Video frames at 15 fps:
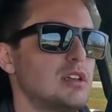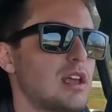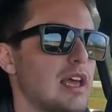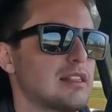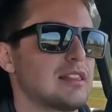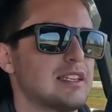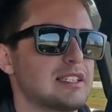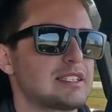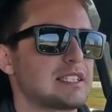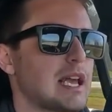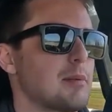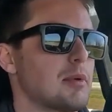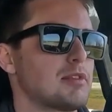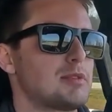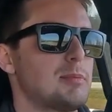at this
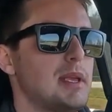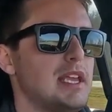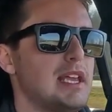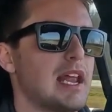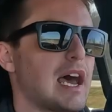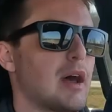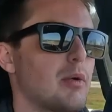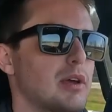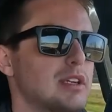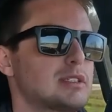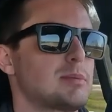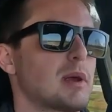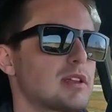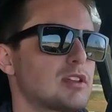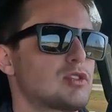type of speed, I would
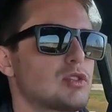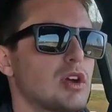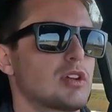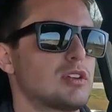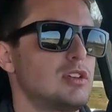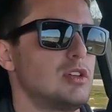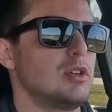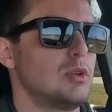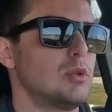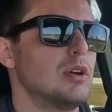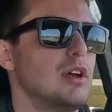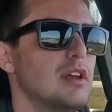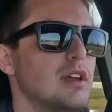expect the truck to do,